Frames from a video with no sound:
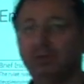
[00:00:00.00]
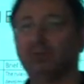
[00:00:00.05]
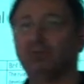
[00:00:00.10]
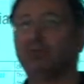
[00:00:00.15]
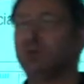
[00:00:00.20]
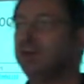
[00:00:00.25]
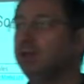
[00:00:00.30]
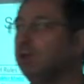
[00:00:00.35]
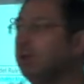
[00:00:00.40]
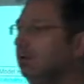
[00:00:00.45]

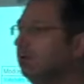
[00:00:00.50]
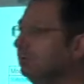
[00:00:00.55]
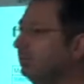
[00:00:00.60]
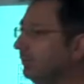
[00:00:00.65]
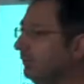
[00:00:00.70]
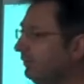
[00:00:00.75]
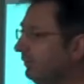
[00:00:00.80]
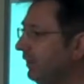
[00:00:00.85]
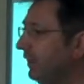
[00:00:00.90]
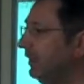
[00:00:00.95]

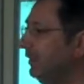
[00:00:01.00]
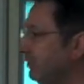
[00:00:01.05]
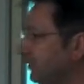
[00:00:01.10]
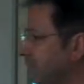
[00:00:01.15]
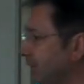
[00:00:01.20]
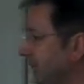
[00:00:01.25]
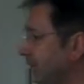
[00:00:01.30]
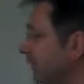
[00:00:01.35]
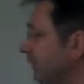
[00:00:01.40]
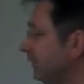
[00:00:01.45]
stakeholder
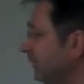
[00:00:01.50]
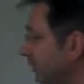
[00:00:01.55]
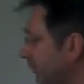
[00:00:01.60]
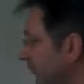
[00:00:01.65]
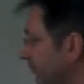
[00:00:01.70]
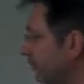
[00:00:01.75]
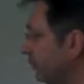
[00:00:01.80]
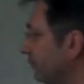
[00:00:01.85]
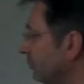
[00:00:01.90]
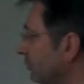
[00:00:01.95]
flavour
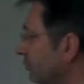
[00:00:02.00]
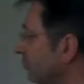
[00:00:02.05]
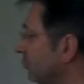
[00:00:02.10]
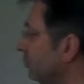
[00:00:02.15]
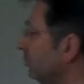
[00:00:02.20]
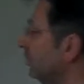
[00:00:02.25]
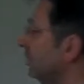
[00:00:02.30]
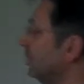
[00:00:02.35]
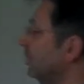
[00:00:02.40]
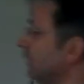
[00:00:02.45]

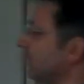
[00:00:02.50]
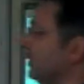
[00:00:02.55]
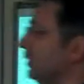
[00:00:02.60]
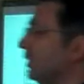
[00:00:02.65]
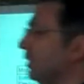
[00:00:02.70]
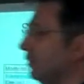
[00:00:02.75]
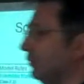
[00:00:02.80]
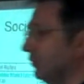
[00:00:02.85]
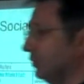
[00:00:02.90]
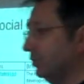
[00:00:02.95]
to
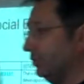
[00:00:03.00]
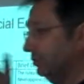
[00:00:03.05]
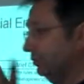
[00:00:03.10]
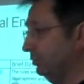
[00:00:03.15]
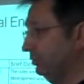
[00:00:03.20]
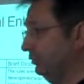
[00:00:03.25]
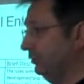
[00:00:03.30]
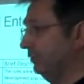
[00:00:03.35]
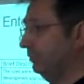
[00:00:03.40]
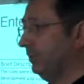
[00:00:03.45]
the
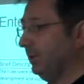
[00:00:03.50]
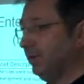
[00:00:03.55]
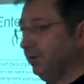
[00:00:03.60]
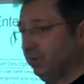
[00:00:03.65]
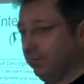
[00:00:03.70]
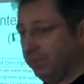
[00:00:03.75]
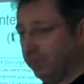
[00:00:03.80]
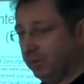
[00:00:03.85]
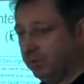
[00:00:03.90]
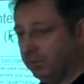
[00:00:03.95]
articles, the way
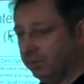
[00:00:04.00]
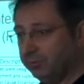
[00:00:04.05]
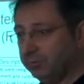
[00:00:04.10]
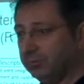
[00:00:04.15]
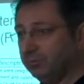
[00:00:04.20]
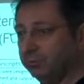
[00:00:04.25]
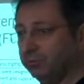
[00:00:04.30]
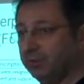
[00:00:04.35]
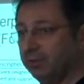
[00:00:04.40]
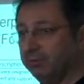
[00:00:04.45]
that the
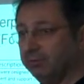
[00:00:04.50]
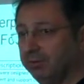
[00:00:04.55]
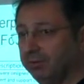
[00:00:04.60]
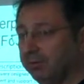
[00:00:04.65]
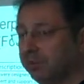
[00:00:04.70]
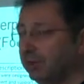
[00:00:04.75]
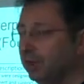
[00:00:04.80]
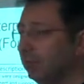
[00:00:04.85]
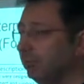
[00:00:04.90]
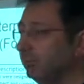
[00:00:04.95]
articles get
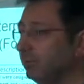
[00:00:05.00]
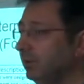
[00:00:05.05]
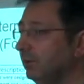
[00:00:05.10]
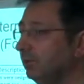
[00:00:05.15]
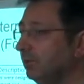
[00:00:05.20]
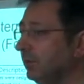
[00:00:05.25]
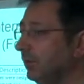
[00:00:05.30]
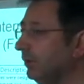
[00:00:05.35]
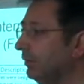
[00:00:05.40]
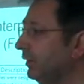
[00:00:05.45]
written up,
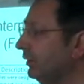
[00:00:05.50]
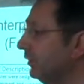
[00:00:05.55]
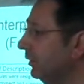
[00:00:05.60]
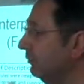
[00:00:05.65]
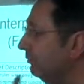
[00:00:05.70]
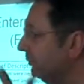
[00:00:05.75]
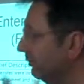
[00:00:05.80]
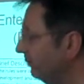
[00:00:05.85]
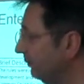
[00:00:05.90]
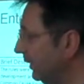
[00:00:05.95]
even though they
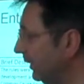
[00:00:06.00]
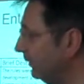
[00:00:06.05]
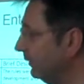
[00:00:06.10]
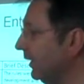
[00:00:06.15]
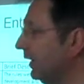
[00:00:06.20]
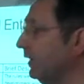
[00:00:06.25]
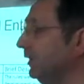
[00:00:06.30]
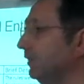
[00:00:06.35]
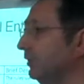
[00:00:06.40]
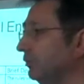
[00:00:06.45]
don't reflect
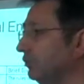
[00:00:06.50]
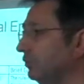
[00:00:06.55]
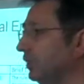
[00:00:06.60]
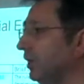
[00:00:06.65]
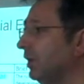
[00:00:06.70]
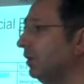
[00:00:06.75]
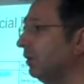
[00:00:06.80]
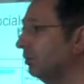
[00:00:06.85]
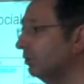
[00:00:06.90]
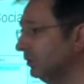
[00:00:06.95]
that in the
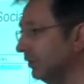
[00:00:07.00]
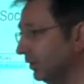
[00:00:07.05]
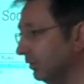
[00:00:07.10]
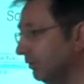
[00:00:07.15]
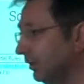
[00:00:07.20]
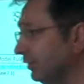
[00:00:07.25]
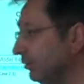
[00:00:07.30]
shareholding